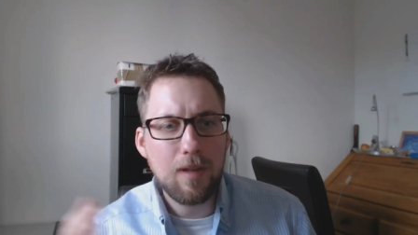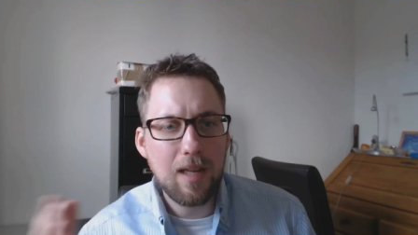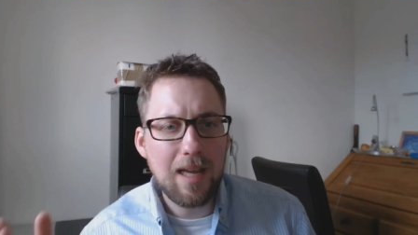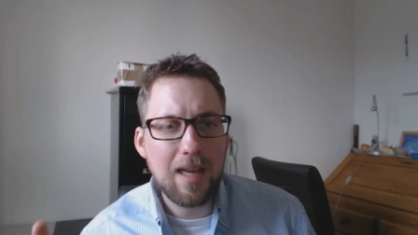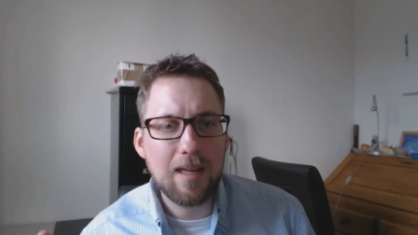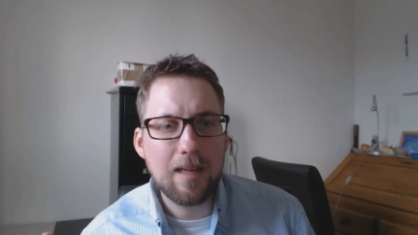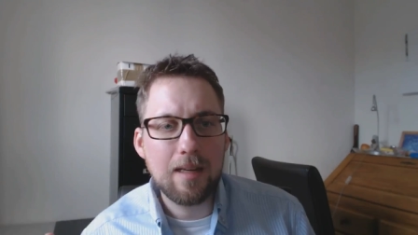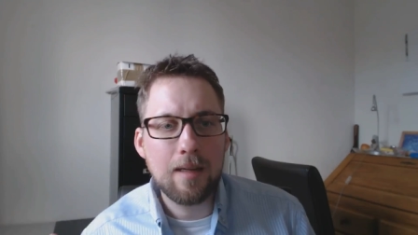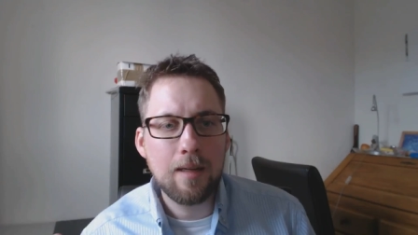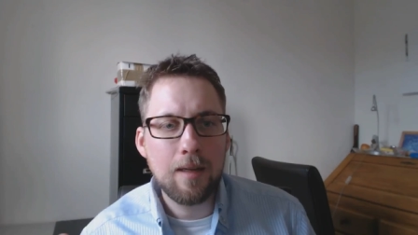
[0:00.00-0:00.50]
of
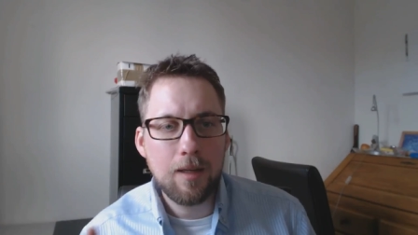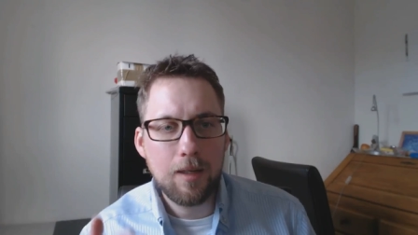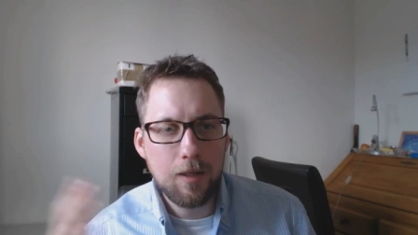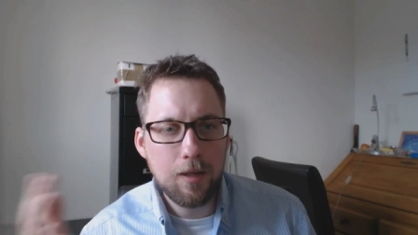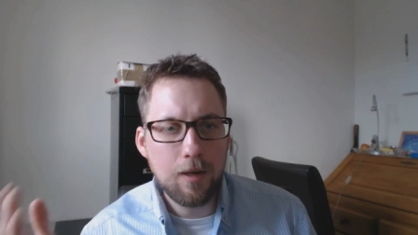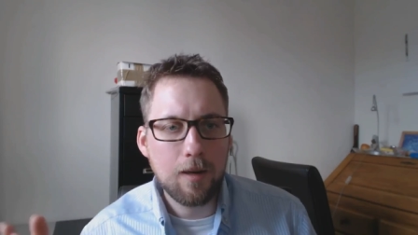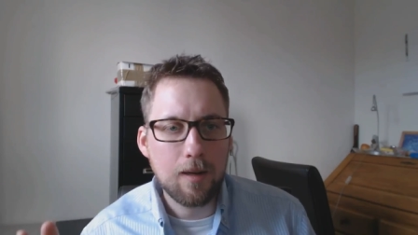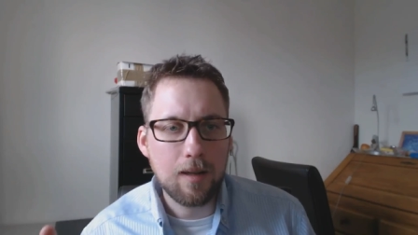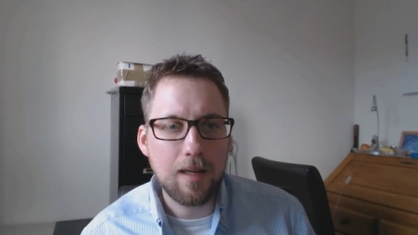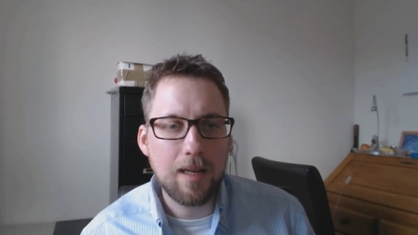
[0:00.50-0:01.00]
lead
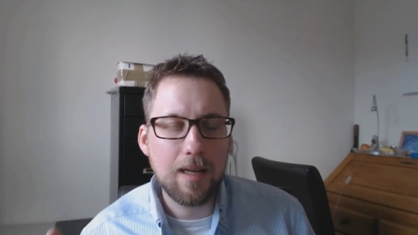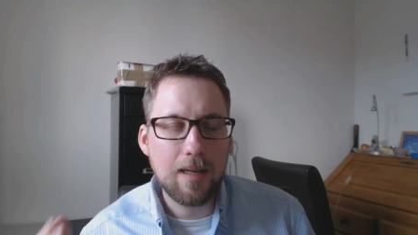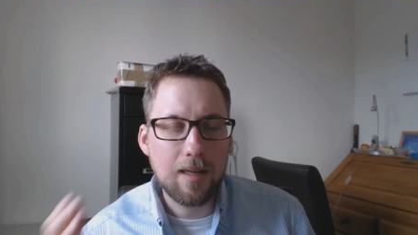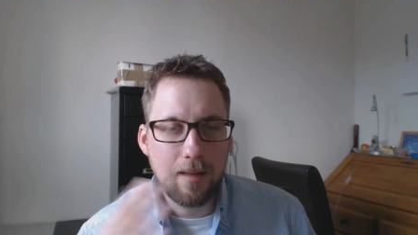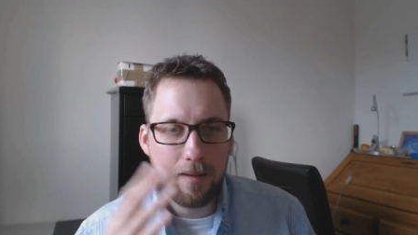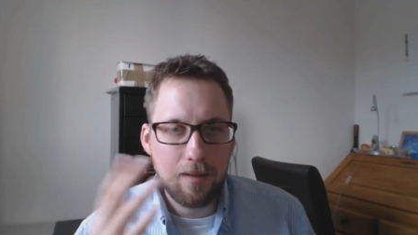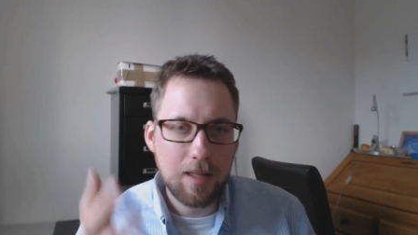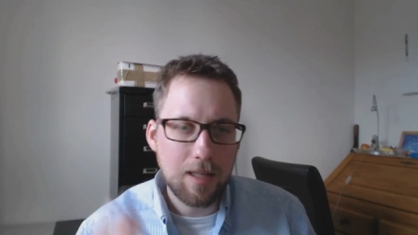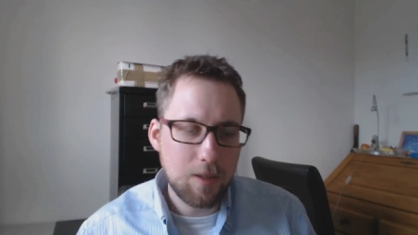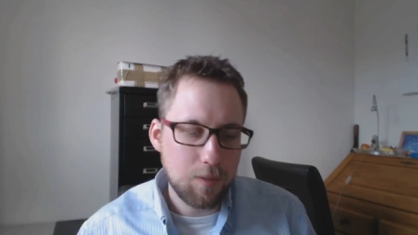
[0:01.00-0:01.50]
yard of lead
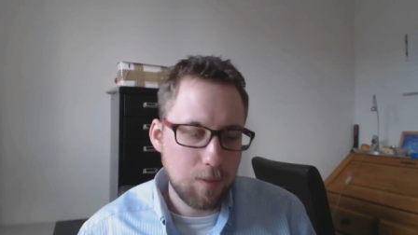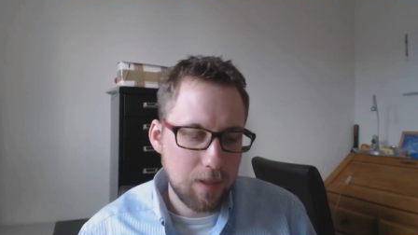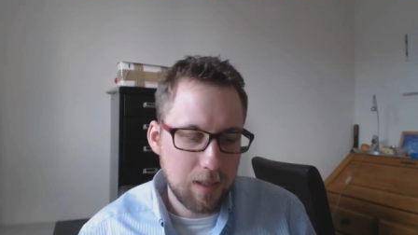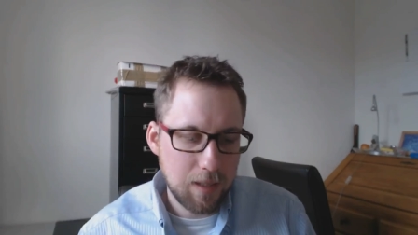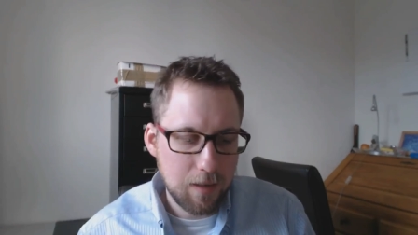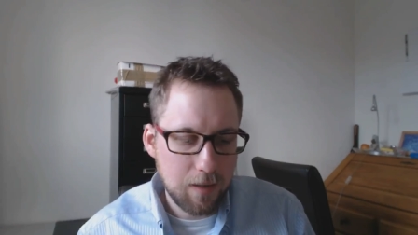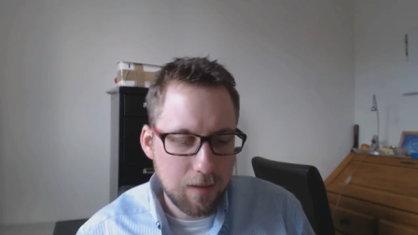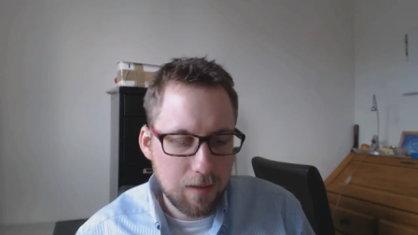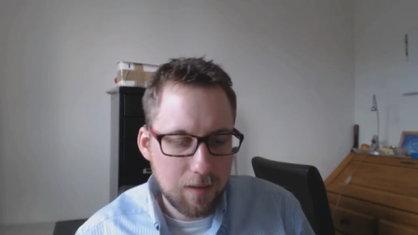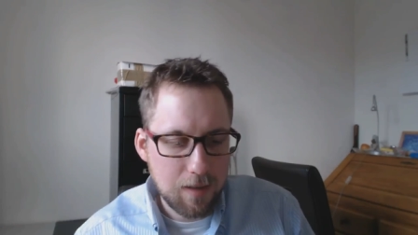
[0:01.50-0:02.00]
that's where
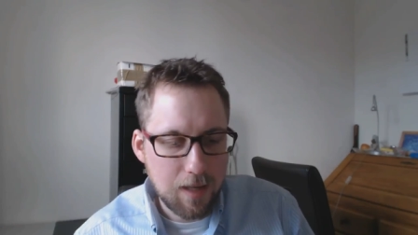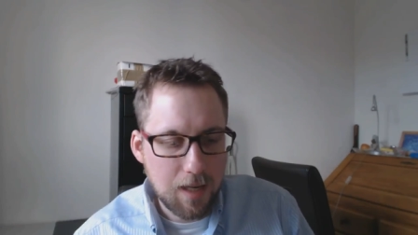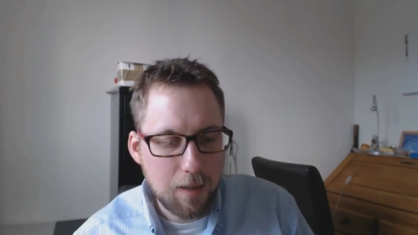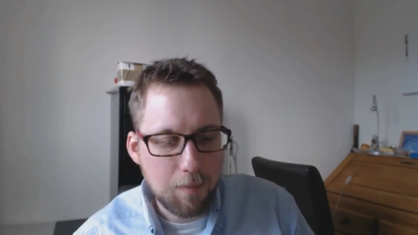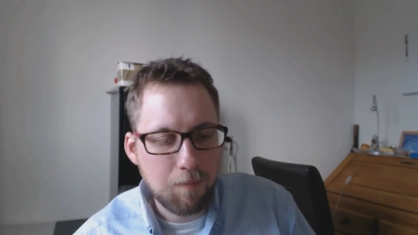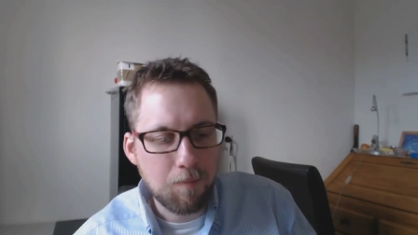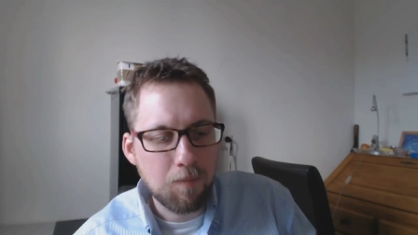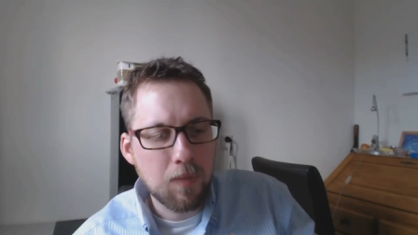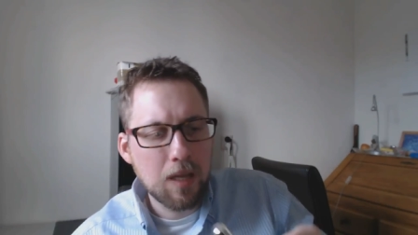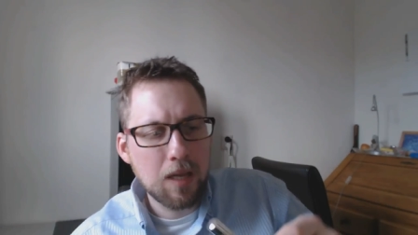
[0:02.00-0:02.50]
they got the
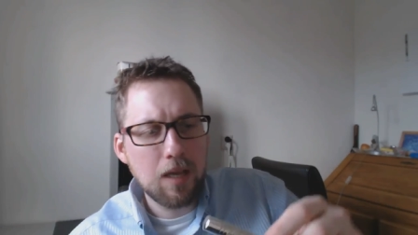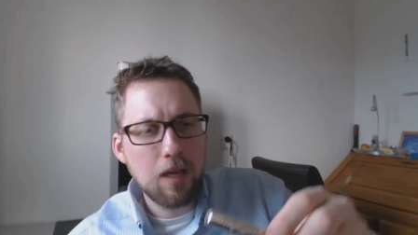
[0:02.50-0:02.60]
name